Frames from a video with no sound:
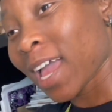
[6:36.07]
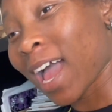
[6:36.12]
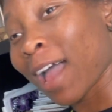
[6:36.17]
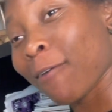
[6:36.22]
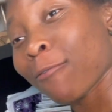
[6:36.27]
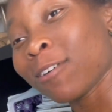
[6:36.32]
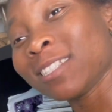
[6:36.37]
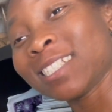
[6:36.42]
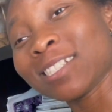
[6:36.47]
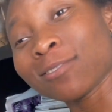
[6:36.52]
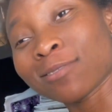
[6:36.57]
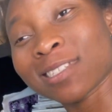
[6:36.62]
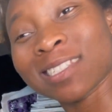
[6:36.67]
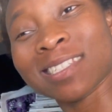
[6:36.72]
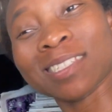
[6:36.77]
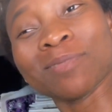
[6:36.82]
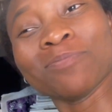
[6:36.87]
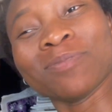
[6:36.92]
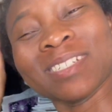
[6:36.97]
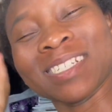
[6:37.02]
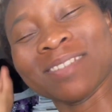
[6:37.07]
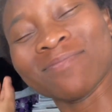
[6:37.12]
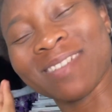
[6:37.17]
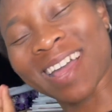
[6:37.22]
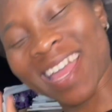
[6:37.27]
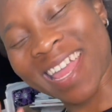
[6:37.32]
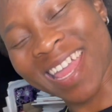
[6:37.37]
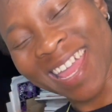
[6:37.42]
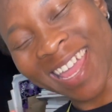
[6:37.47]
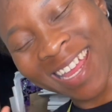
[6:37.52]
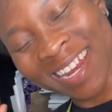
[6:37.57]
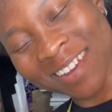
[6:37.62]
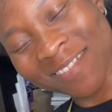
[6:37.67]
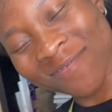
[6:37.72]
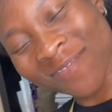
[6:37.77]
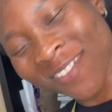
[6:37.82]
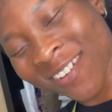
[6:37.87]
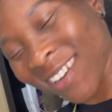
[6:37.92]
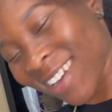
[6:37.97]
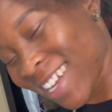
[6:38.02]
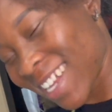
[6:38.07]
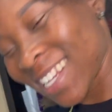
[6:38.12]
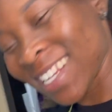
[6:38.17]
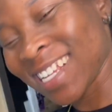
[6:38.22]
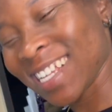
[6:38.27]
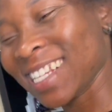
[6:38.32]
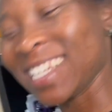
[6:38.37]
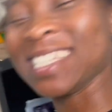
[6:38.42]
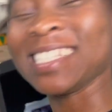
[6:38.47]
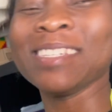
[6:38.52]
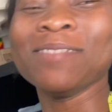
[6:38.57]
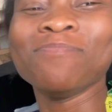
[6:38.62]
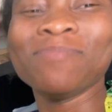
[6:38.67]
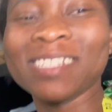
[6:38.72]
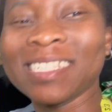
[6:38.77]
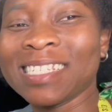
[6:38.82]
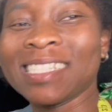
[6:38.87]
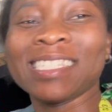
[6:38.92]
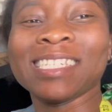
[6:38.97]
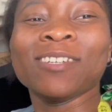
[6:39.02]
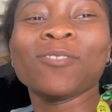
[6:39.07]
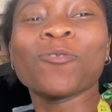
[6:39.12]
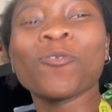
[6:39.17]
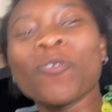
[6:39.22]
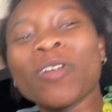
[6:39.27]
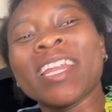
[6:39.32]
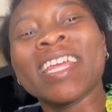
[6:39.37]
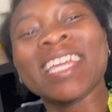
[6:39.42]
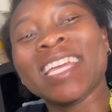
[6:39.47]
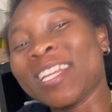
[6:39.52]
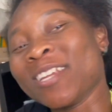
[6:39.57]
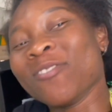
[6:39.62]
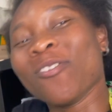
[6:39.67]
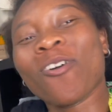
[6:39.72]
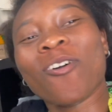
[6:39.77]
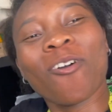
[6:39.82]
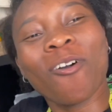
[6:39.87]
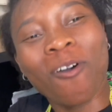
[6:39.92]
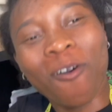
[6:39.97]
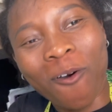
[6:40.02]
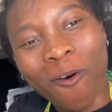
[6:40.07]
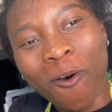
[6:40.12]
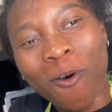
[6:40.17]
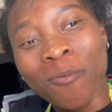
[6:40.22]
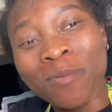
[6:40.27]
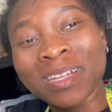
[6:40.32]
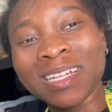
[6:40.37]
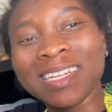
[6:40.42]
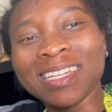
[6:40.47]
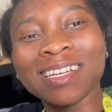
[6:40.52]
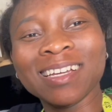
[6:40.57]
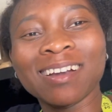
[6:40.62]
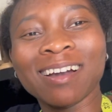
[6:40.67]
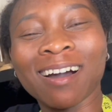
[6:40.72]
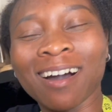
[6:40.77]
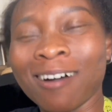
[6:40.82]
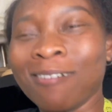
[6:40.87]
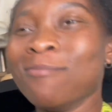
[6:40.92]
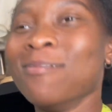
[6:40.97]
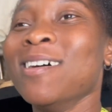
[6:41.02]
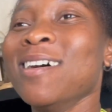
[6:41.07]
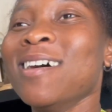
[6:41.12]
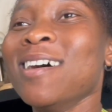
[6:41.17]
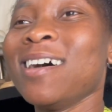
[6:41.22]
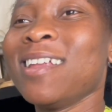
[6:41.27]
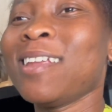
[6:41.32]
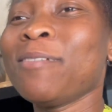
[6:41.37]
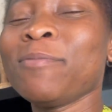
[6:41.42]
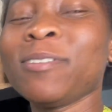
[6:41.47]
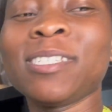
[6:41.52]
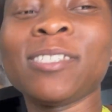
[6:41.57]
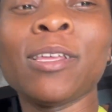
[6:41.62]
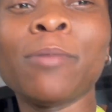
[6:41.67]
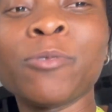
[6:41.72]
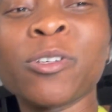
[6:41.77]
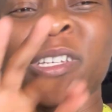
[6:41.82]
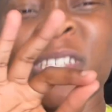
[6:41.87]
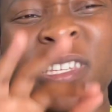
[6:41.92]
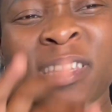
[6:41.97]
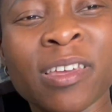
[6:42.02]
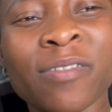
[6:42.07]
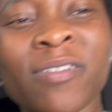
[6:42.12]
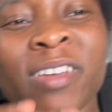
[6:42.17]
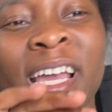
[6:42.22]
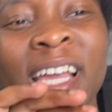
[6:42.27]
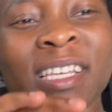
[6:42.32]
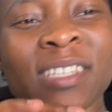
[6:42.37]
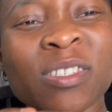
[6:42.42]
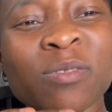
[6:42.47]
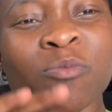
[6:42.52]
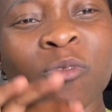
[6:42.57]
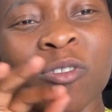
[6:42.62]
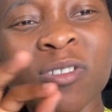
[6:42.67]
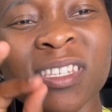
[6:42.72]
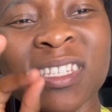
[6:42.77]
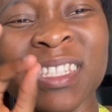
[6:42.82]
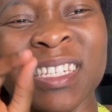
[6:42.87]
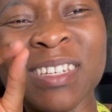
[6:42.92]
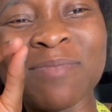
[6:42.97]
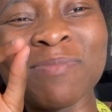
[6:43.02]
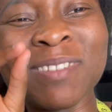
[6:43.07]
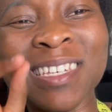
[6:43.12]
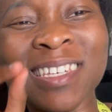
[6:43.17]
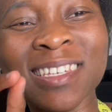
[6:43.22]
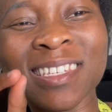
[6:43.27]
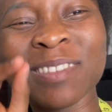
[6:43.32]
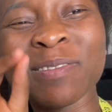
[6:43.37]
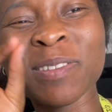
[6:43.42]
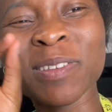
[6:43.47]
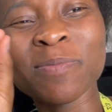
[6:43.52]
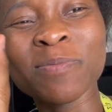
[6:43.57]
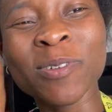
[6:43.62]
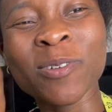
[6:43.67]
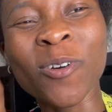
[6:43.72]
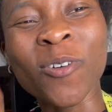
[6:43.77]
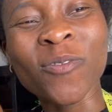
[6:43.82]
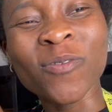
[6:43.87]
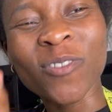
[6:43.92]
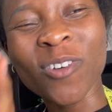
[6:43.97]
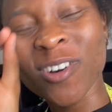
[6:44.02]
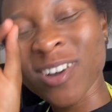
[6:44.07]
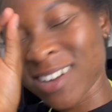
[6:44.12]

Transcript: I wanted something simple in my head. Well, the simplicity, coolly, it did not come. It didn't come. Let me give you guys a small sneak peek of.